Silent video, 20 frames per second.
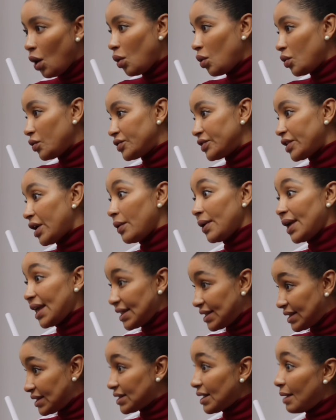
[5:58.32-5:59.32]
Also,
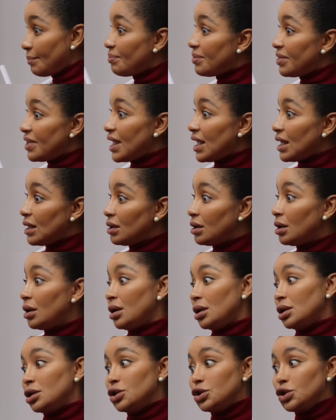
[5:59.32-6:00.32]
it's something
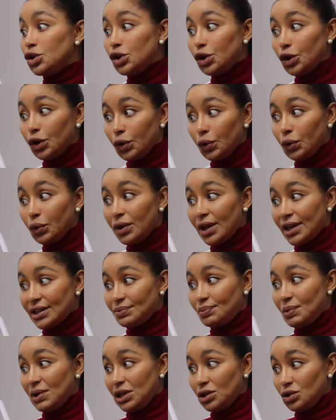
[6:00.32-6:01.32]
new that's
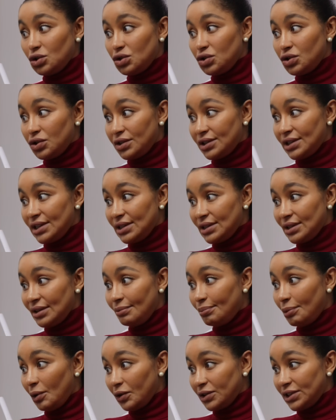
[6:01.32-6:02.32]
been introduced into
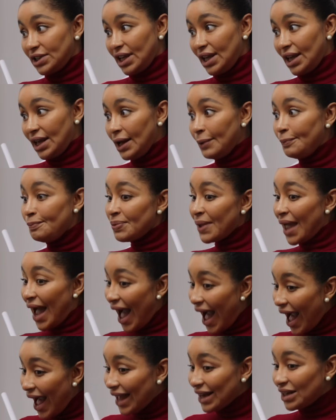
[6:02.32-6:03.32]
the body,
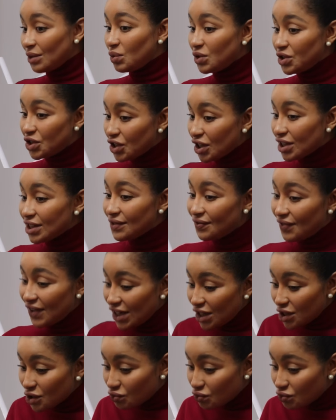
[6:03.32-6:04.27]
and we just finished